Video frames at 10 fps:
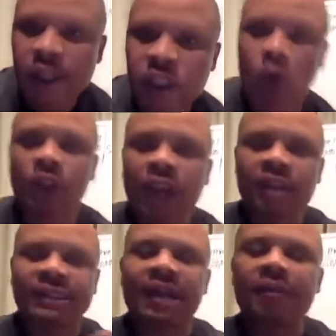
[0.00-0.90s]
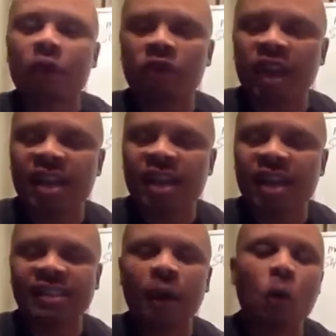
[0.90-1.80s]
So there are several
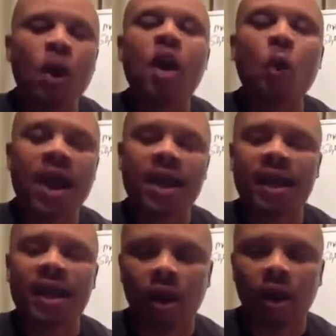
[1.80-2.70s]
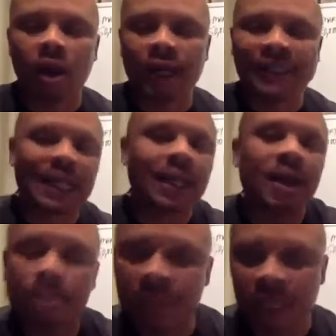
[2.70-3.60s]
things that we're waiting on as a
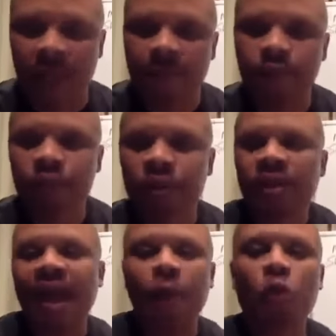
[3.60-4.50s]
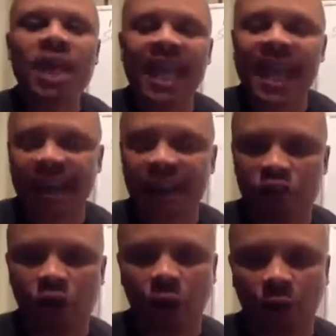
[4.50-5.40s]
company that we can't
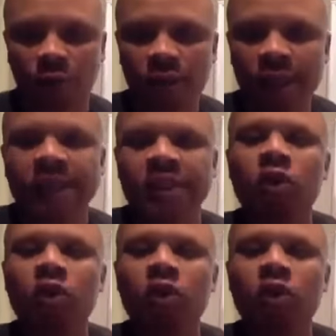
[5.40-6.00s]
control. So the